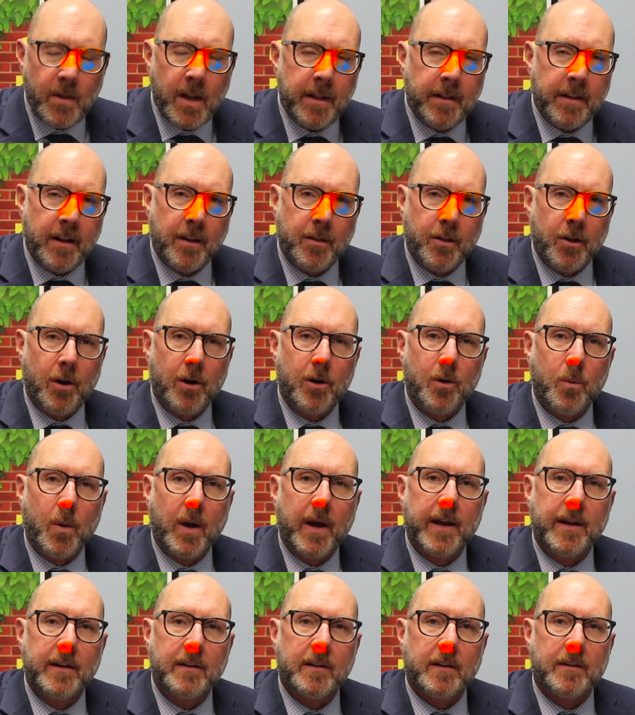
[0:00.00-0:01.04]
The third
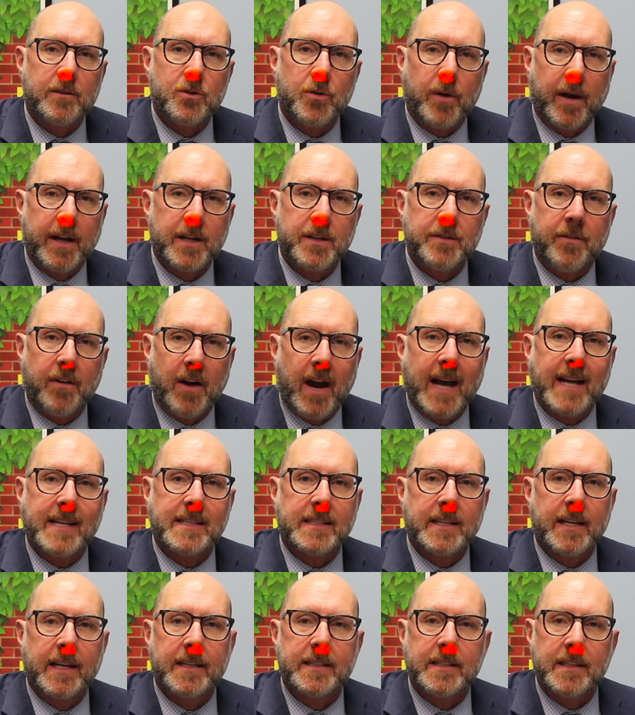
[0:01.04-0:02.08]
way to transfer
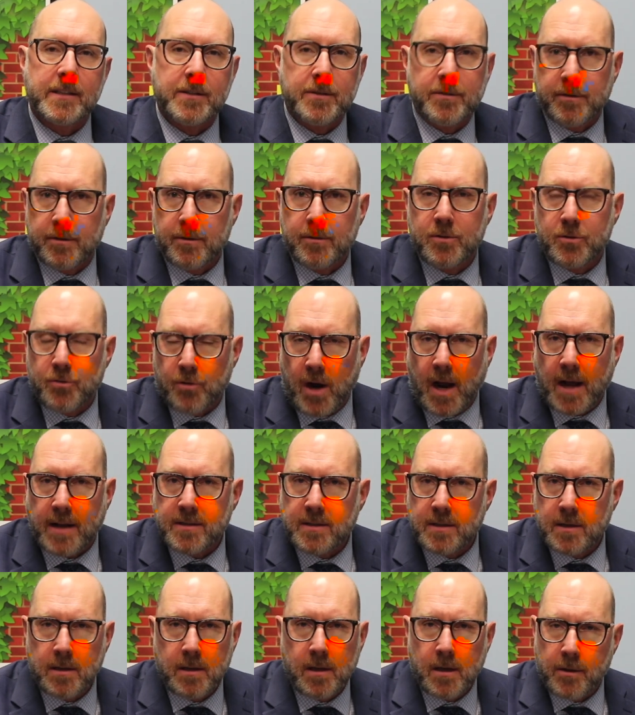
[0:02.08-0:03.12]
assets is through
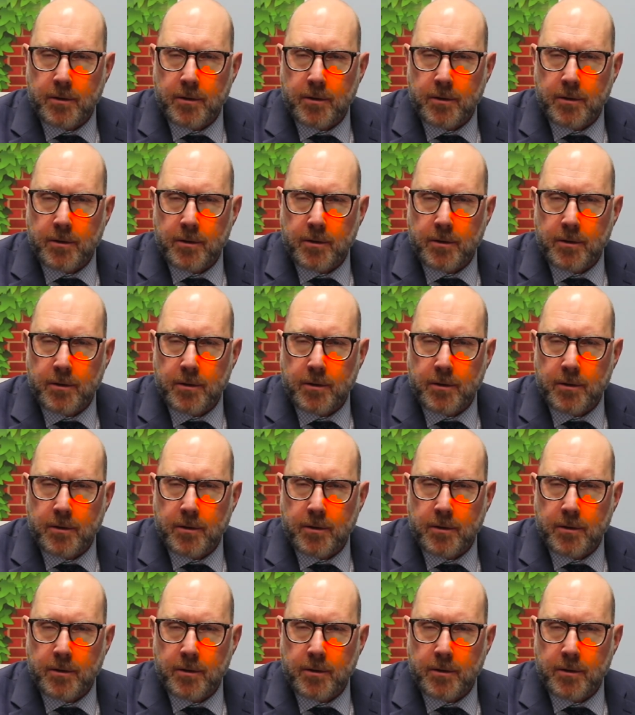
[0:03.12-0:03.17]
trust.